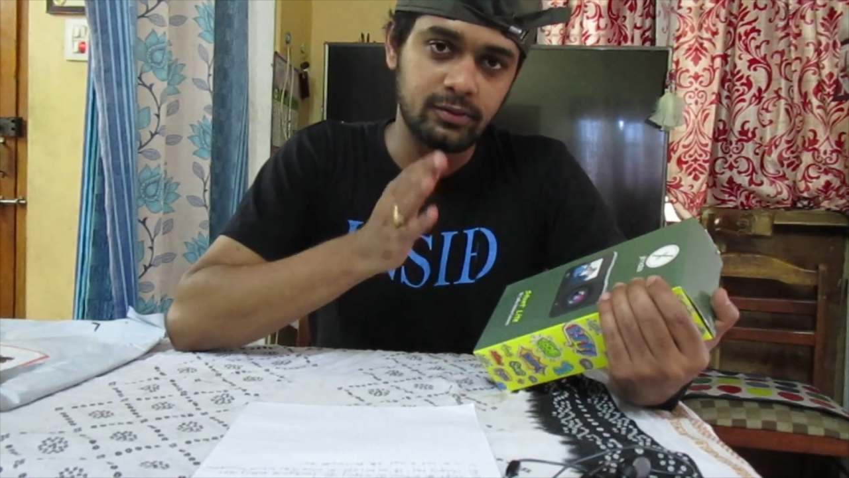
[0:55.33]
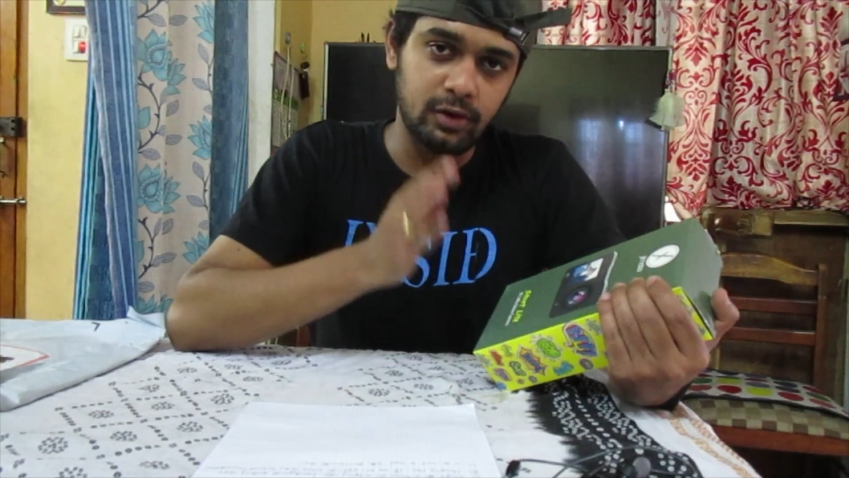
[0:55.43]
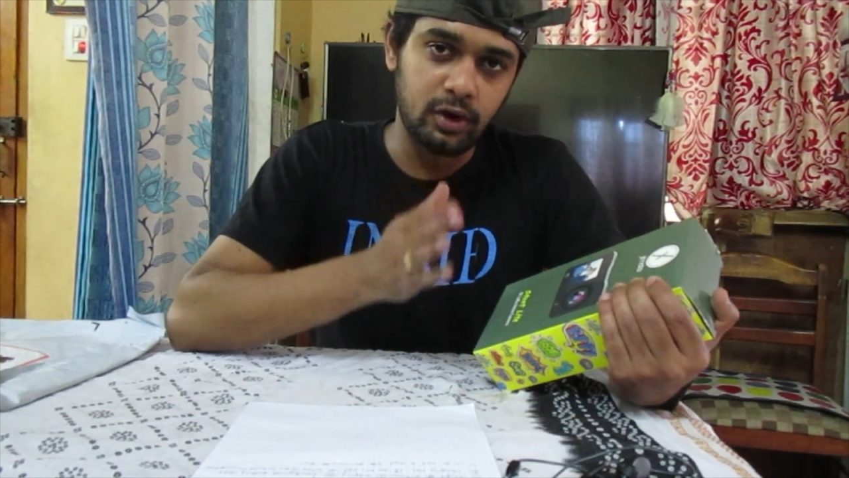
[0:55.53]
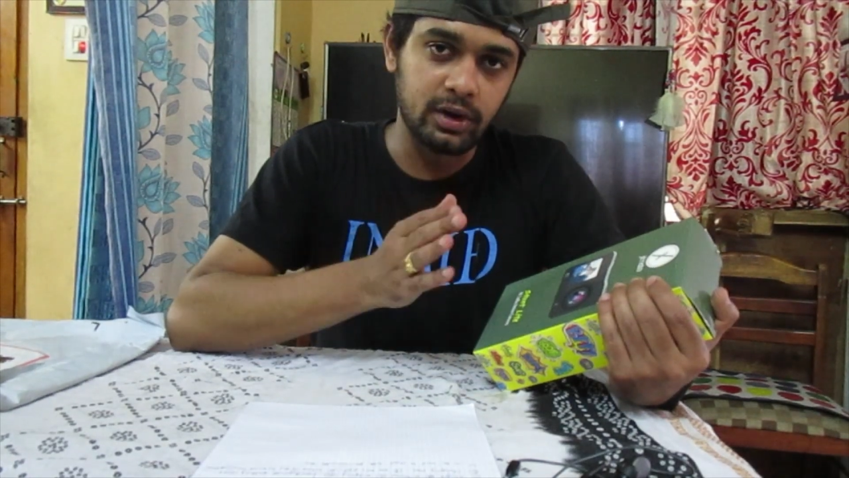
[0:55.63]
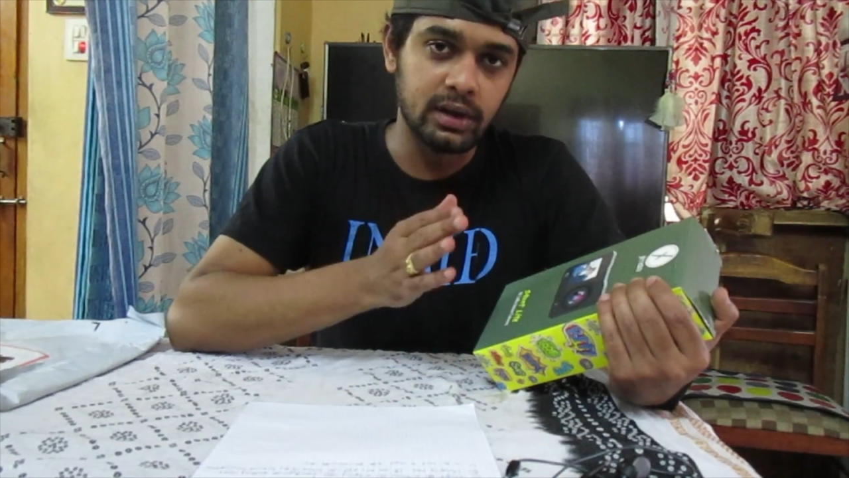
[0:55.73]

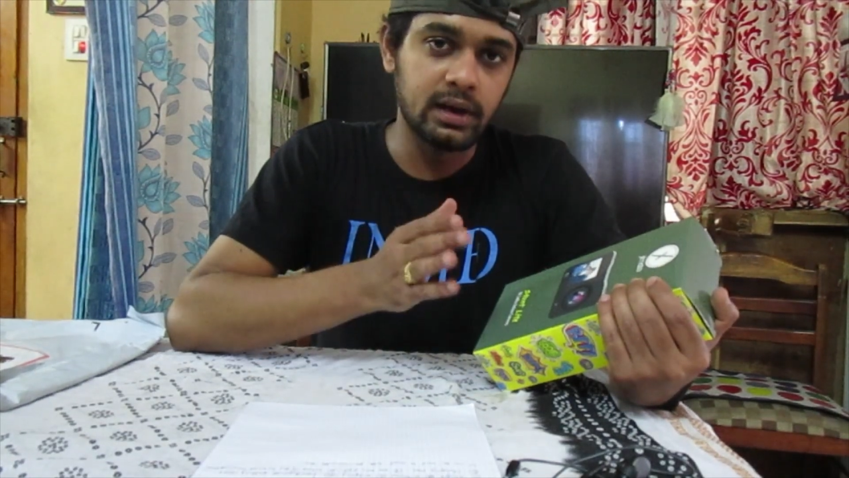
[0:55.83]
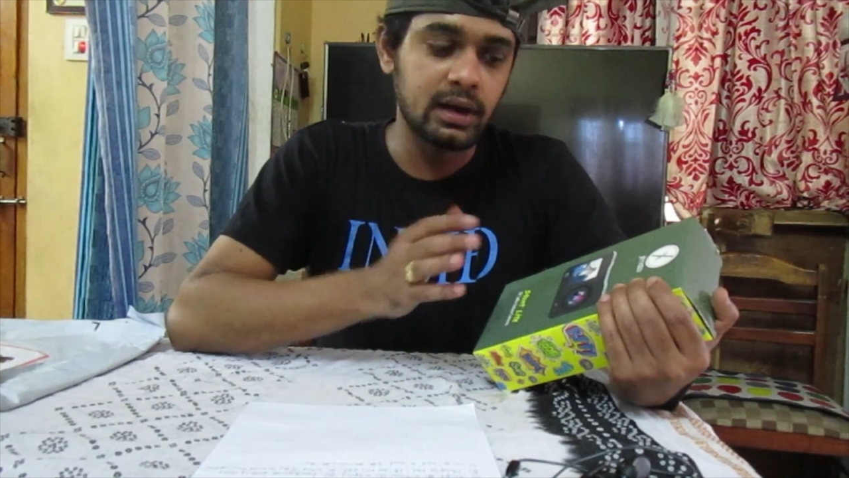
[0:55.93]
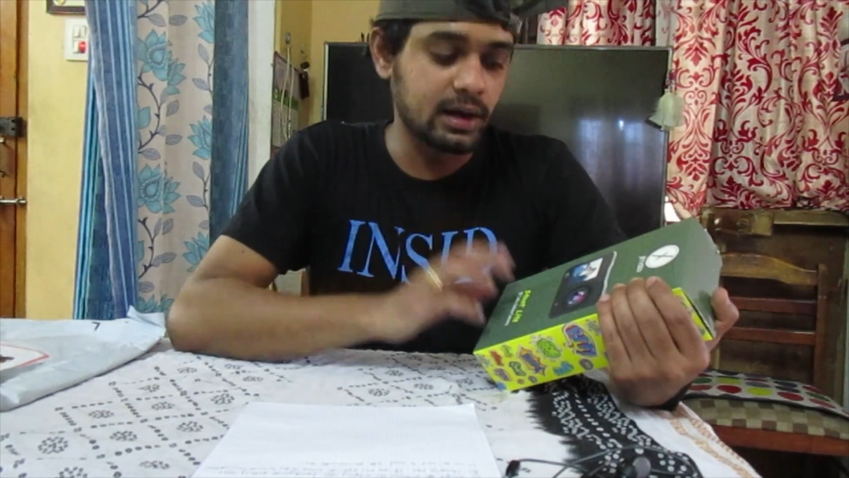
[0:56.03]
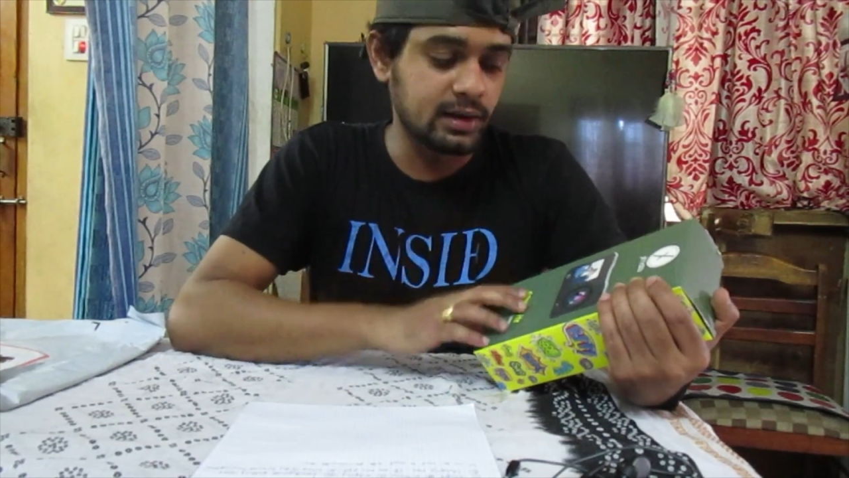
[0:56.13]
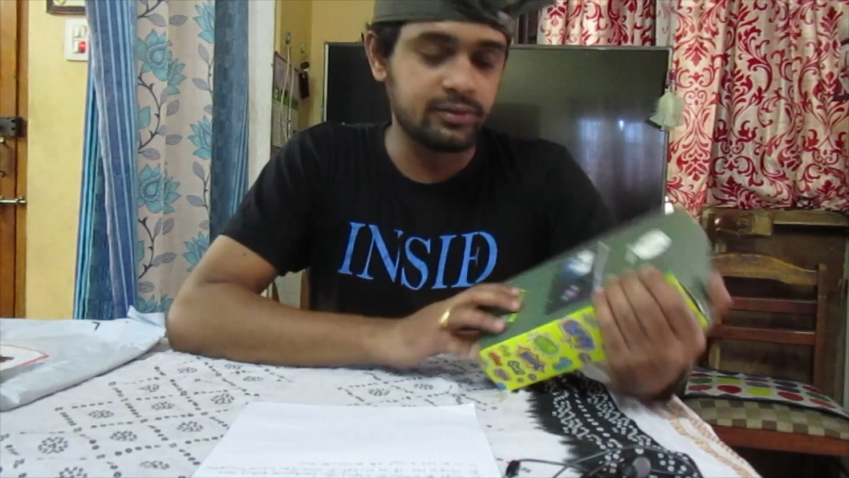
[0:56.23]

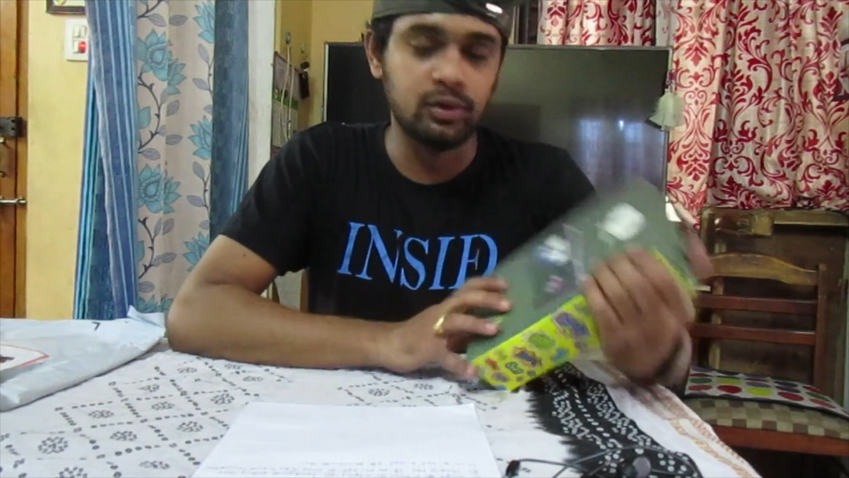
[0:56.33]
vlogging and